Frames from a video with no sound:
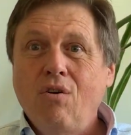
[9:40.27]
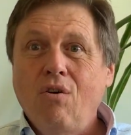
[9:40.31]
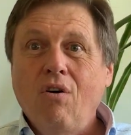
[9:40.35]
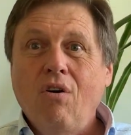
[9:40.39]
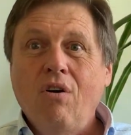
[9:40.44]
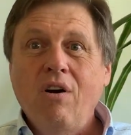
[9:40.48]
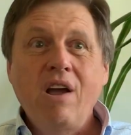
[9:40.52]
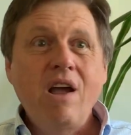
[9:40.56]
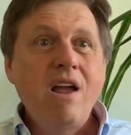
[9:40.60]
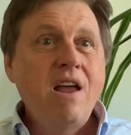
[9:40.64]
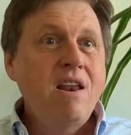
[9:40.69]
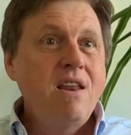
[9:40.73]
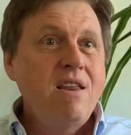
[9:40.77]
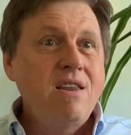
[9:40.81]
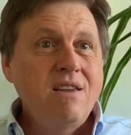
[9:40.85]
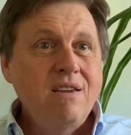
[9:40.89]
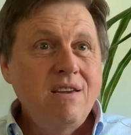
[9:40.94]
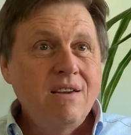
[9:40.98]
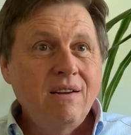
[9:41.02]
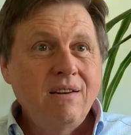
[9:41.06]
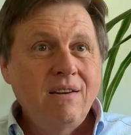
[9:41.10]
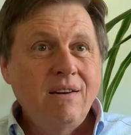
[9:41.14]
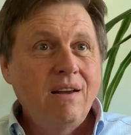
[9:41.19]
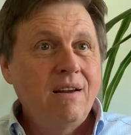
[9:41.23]
or
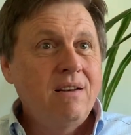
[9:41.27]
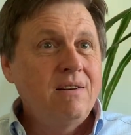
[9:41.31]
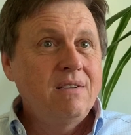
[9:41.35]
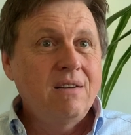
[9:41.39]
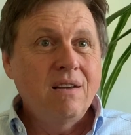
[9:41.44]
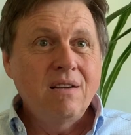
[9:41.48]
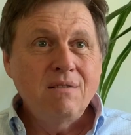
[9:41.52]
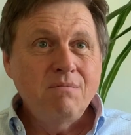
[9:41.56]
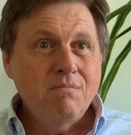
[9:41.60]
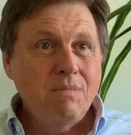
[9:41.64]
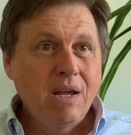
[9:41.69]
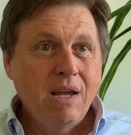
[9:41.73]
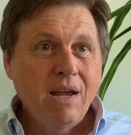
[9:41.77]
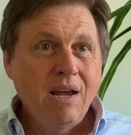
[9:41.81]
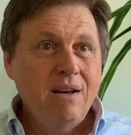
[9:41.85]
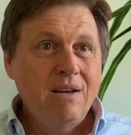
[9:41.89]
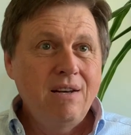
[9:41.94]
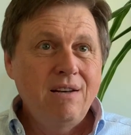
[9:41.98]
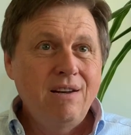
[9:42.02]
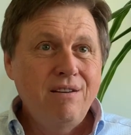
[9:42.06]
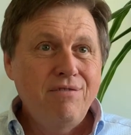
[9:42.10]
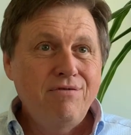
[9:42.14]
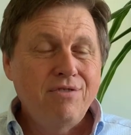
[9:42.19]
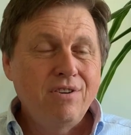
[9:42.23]
Indian. It doesn't make any
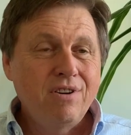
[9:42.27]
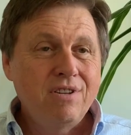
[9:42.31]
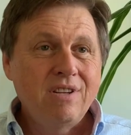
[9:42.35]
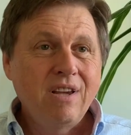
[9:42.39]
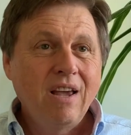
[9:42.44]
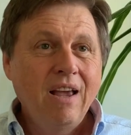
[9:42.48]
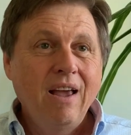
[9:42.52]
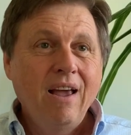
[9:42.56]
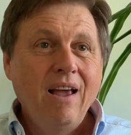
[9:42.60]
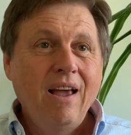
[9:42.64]
difference.